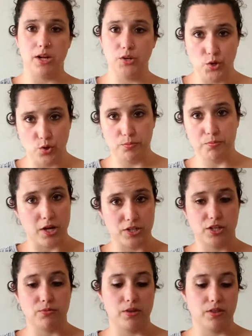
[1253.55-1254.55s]
unknown
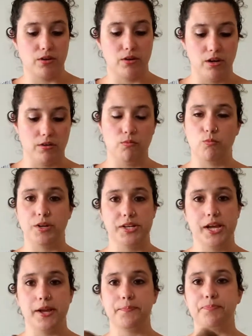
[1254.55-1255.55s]
project with it all one
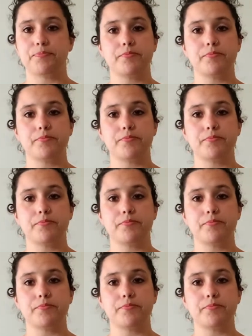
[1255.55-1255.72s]
day.